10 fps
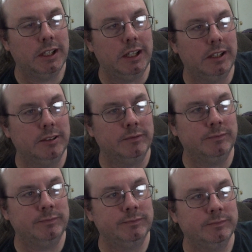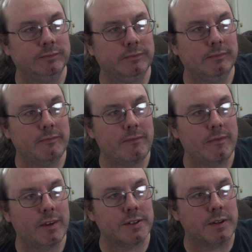Um,
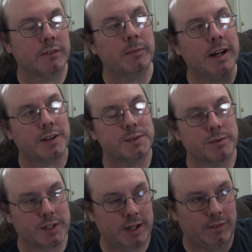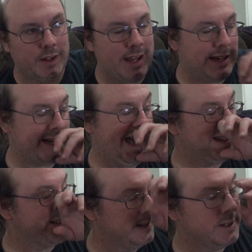so everybody else was kind of on that
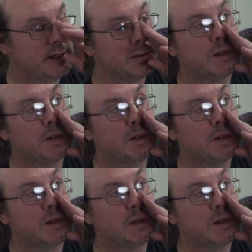task. So